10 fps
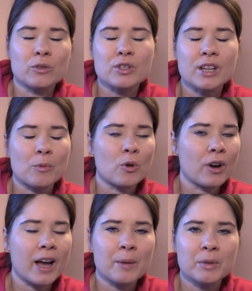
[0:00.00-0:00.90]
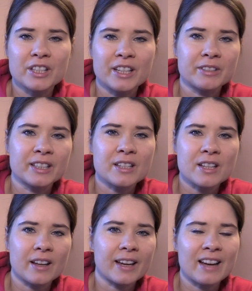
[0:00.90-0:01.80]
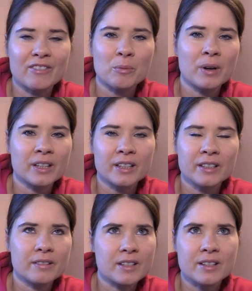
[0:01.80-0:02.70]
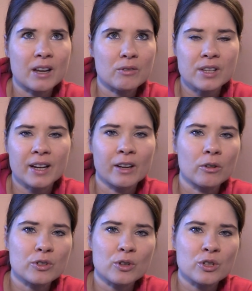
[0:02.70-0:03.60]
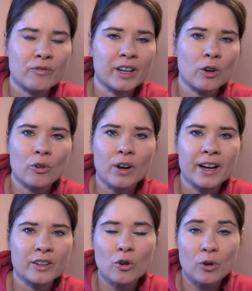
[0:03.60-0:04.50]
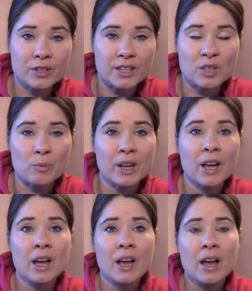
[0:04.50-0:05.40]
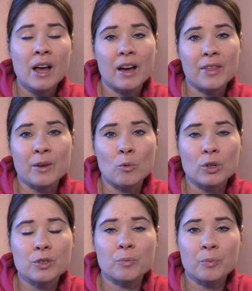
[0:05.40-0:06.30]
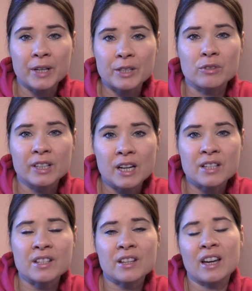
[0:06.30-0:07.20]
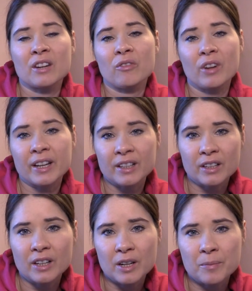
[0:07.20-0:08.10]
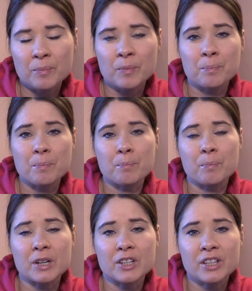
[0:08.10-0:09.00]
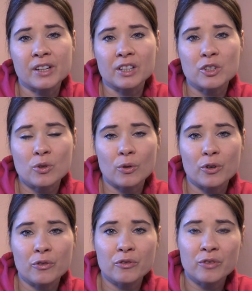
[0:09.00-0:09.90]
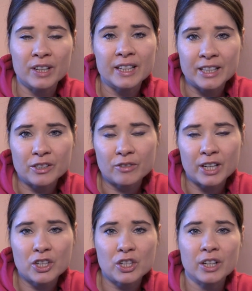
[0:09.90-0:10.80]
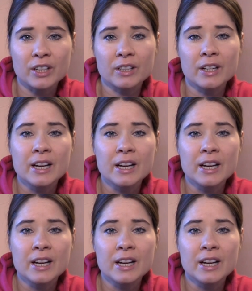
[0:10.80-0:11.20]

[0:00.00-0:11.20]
some online materials like everybody is now selling, all sorts of like online courses, but I think what Pete really does is kind of like the personal sort of interaction,